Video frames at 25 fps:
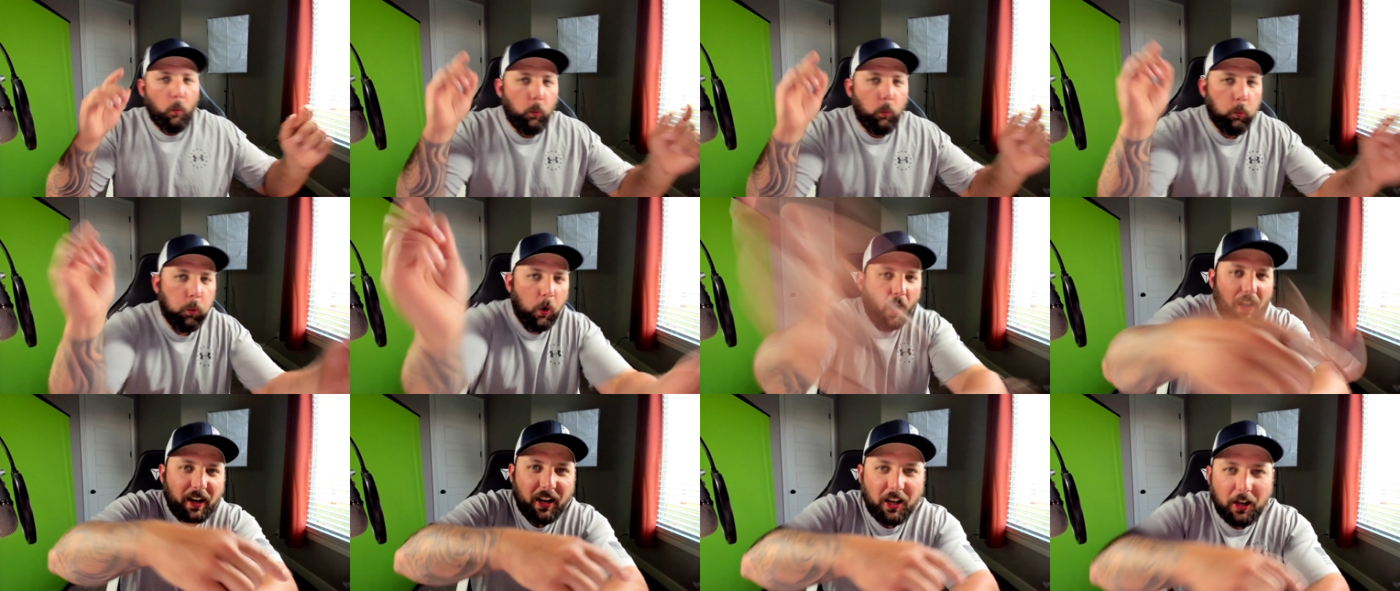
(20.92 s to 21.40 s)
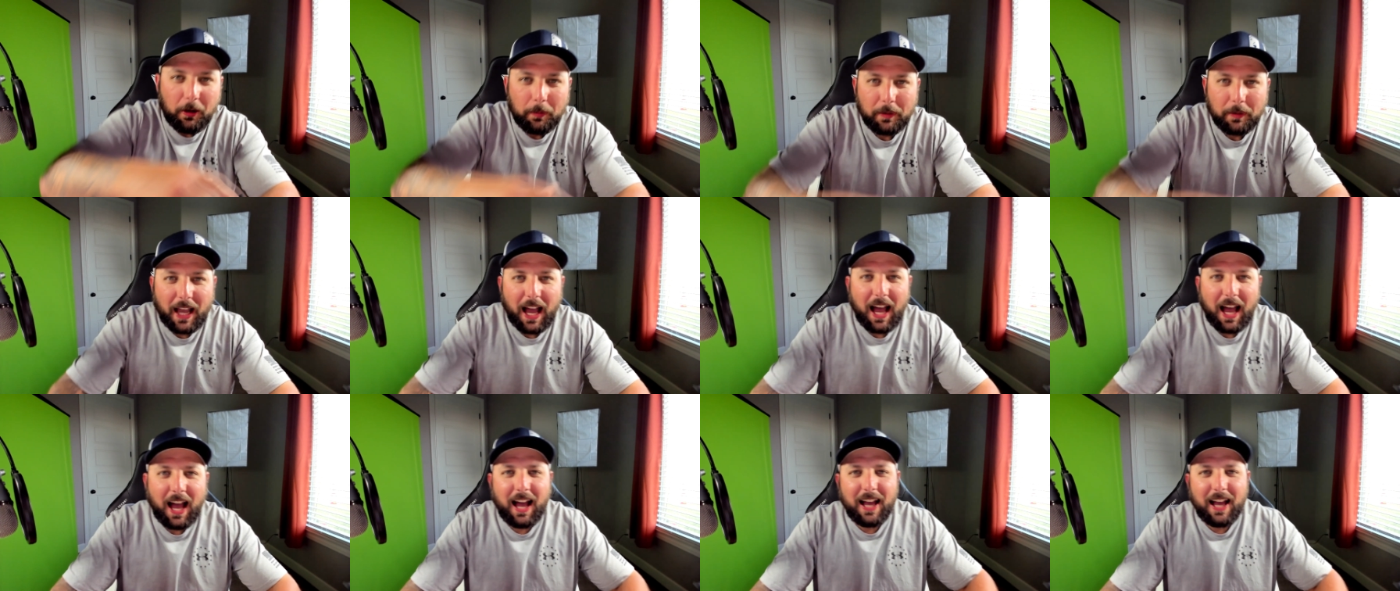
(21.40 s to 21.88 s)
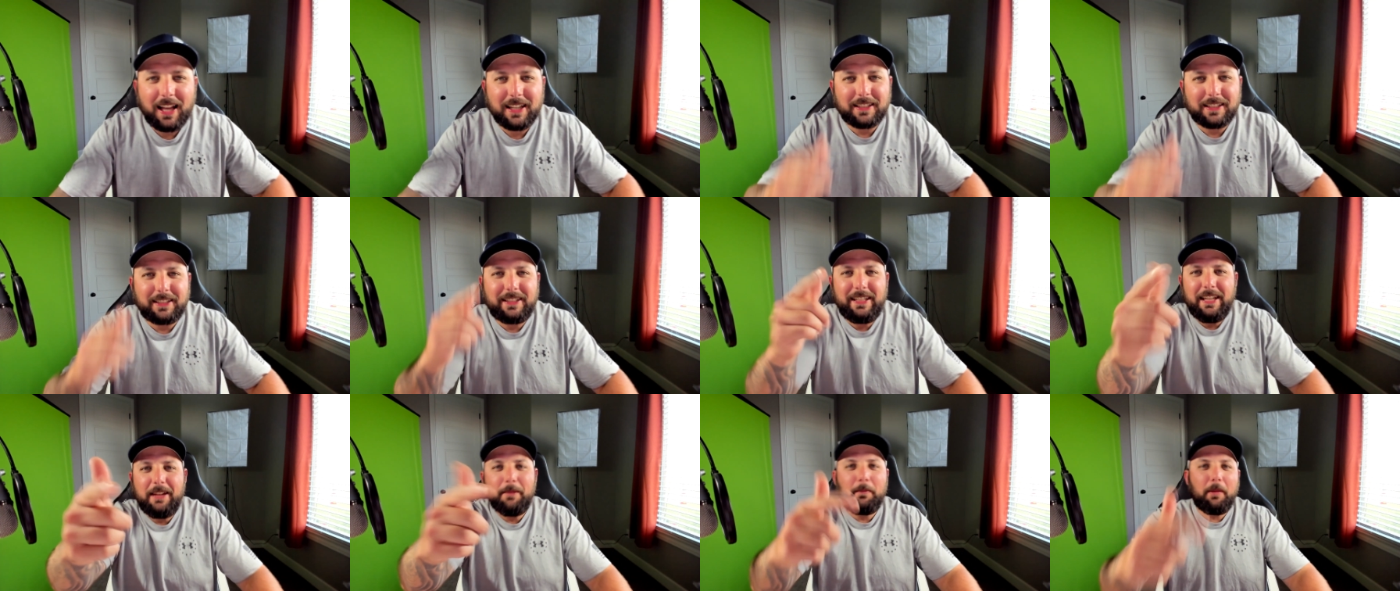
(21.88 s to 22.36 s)
What up, guys?
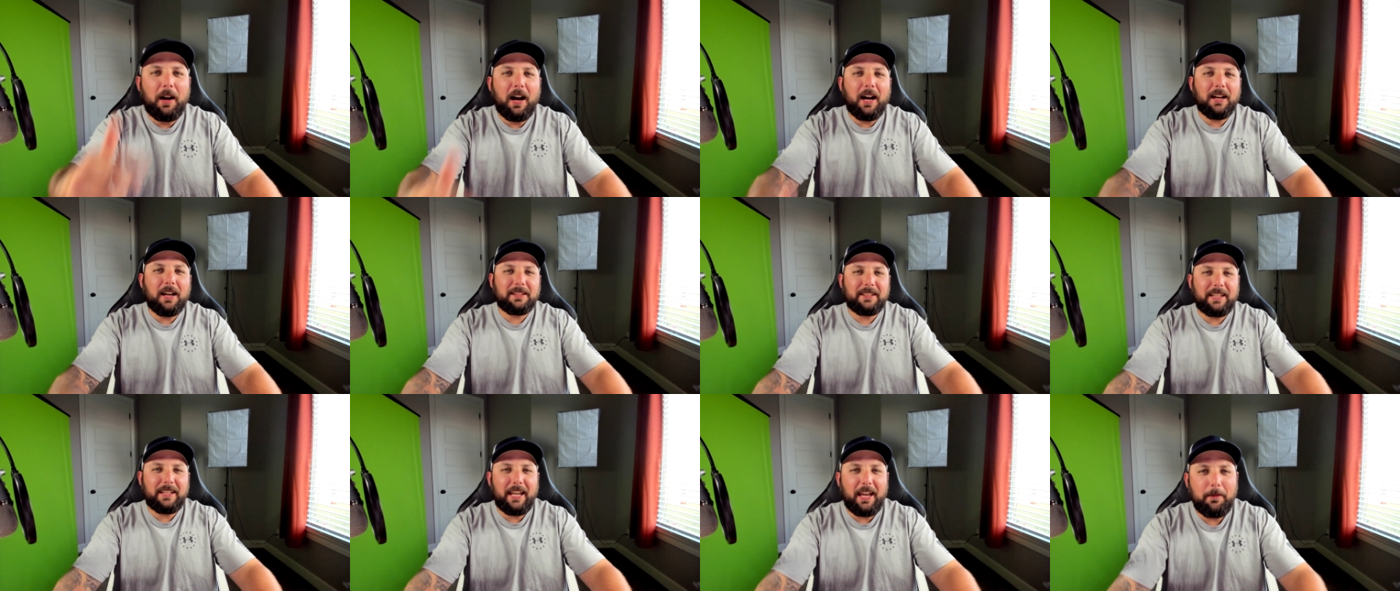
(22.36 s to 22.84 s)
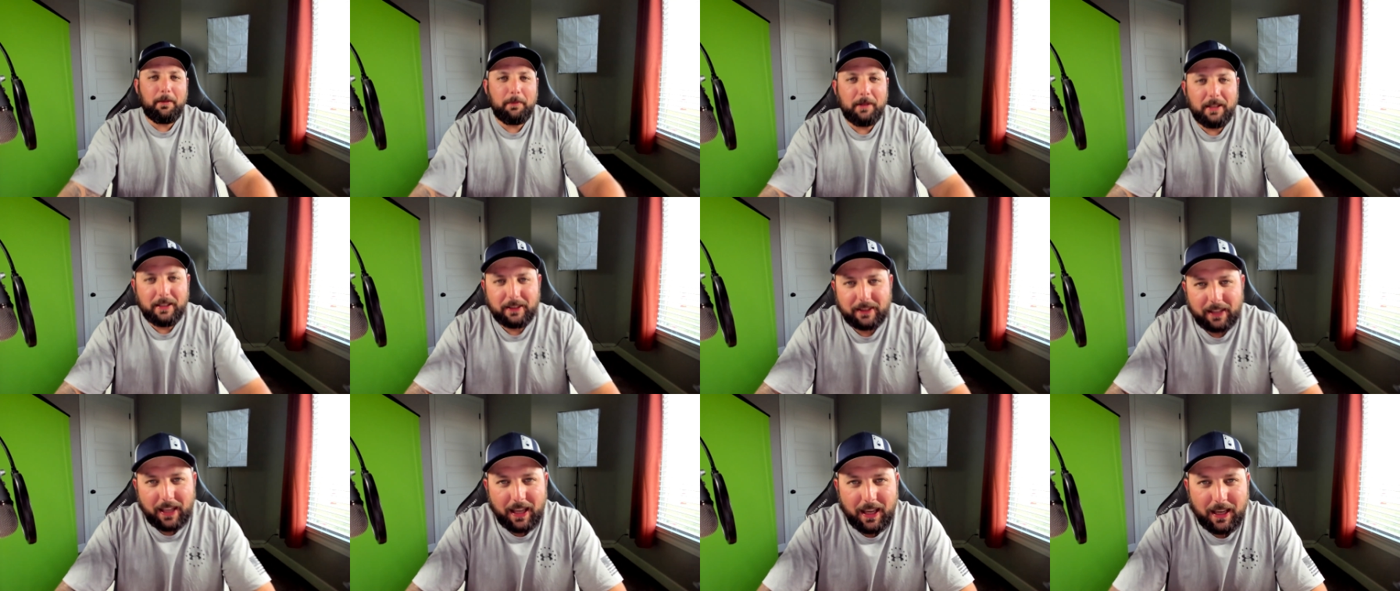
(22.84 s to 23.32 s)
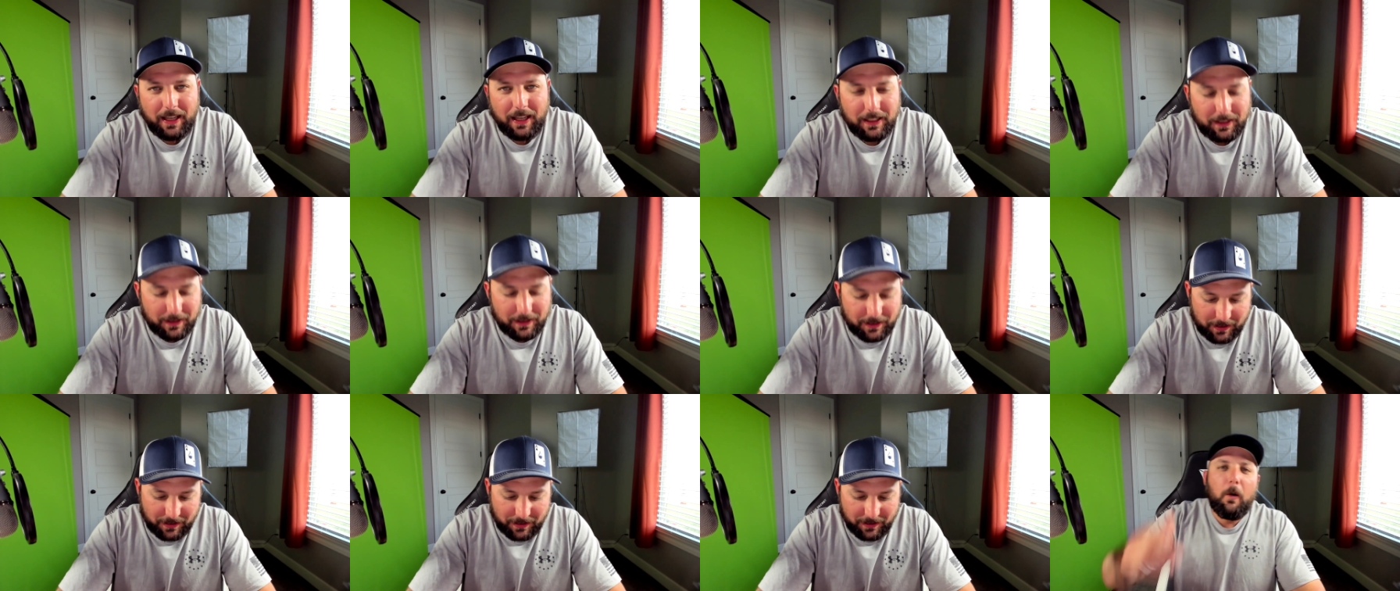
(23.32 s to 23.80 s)
Demoz Gaming and Things.